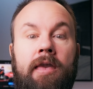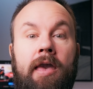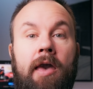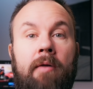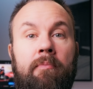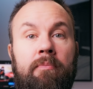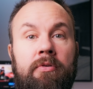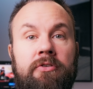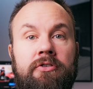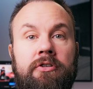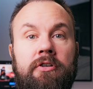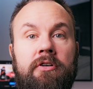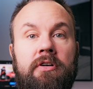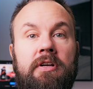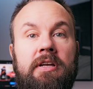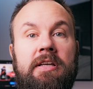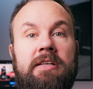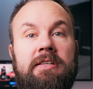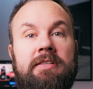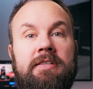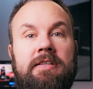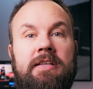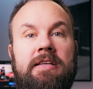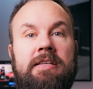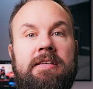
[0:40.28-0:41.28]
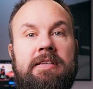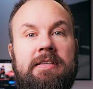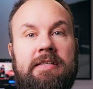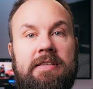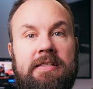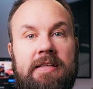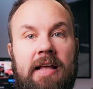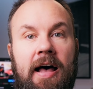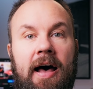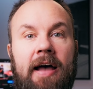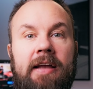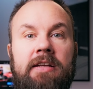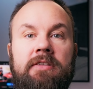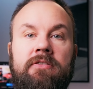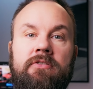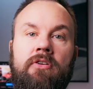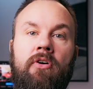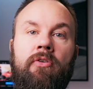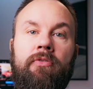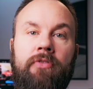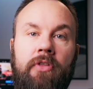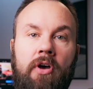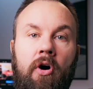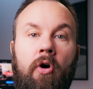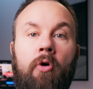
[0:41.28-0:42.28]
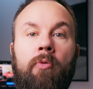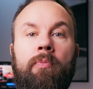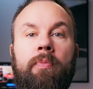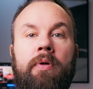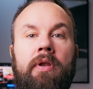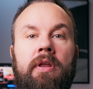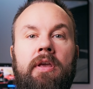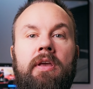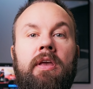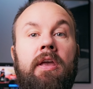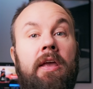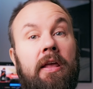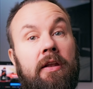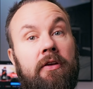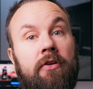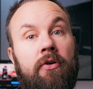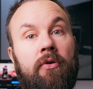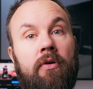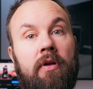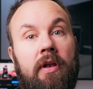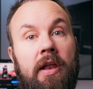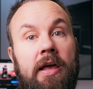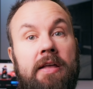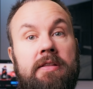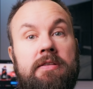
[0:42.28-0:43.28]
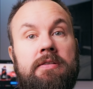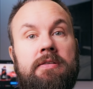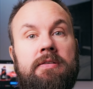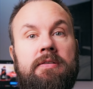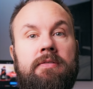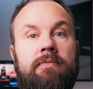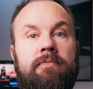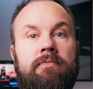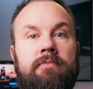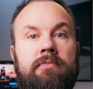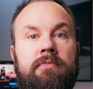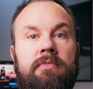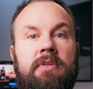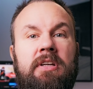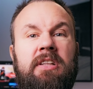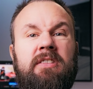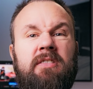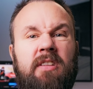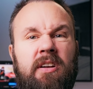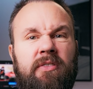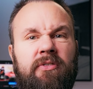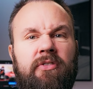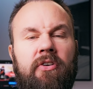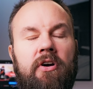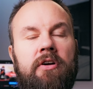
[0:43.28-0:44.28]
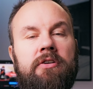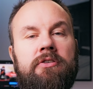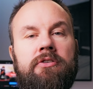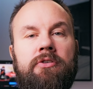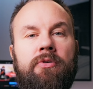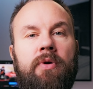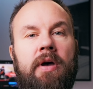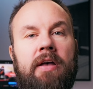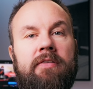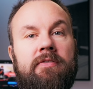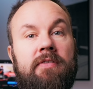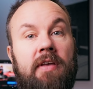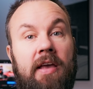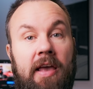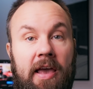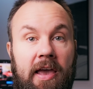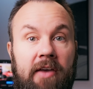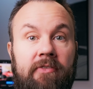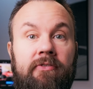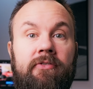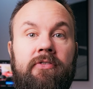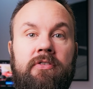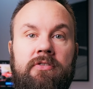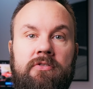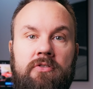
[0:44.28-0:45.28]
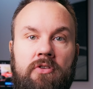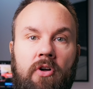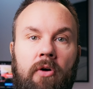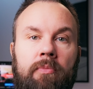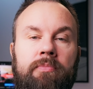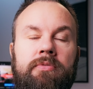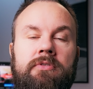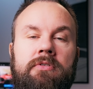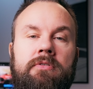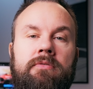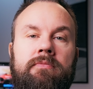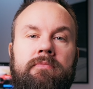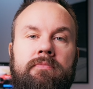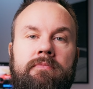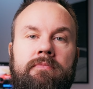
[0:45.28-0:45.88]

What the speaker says: Aperture is the size of the opening in your lens. It's referred to as f-stops.